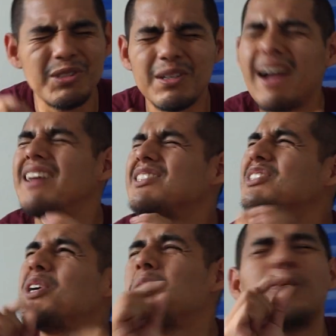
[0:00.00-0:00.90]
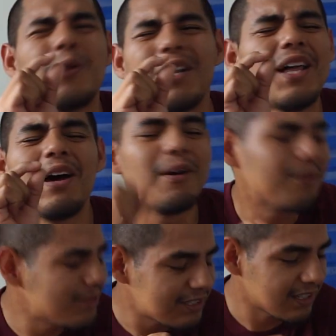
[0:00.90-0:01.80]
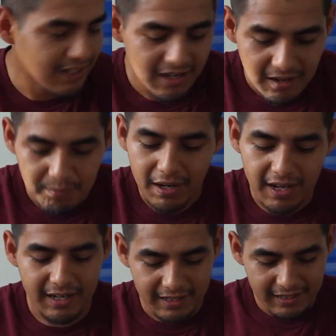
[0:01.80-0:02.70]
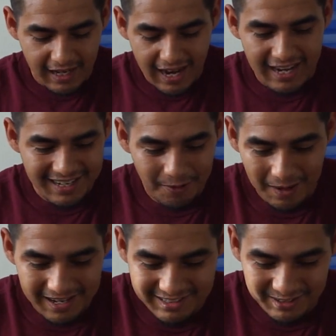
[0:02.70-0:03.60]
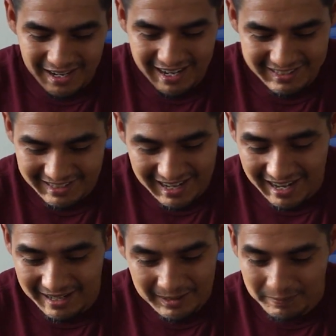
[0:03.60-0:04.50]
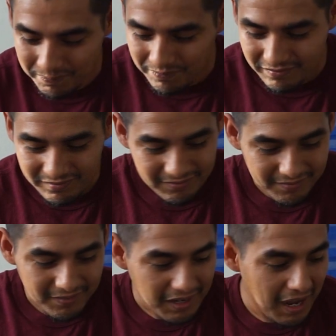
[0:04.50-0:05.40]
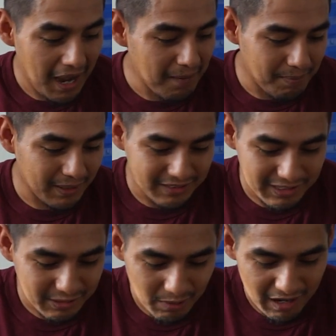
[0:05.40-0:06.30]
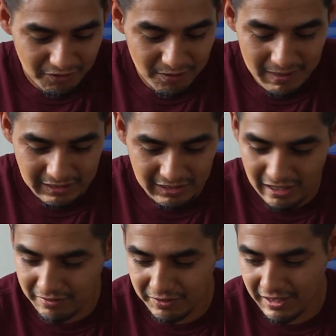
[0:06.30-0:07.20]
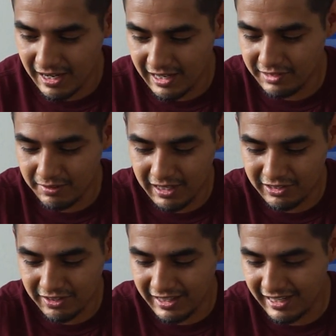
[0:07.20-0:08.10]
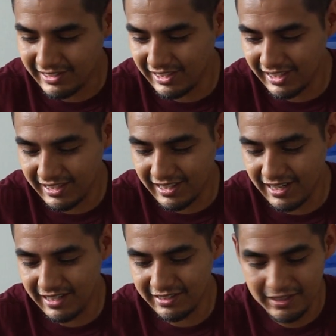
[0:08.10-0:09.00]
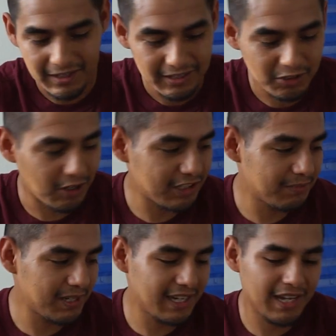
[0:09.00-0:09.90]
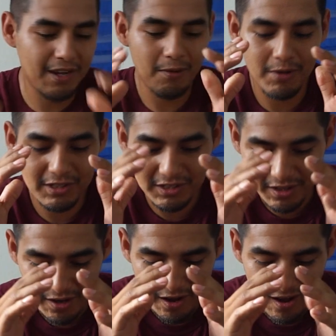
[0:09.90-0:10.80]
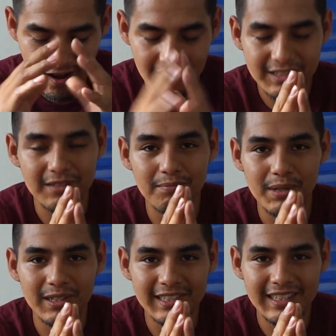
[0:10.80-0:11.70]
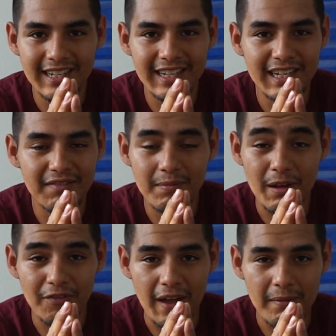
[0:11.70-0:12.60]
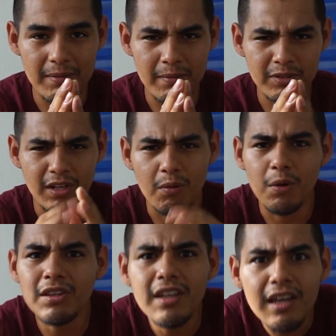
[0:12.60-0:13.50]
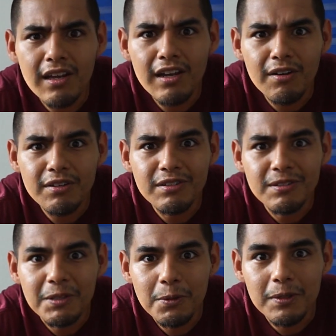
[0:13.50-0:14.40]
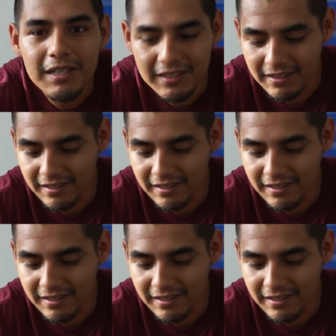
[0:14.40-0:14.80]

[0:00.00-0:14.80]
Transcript: you guys. So close. But anyways, you guys, yeah. I built this rifle myself, you guys, when I turned 18. And trust me, it was awesome building it. Even my family members were like, what the heck are you doing?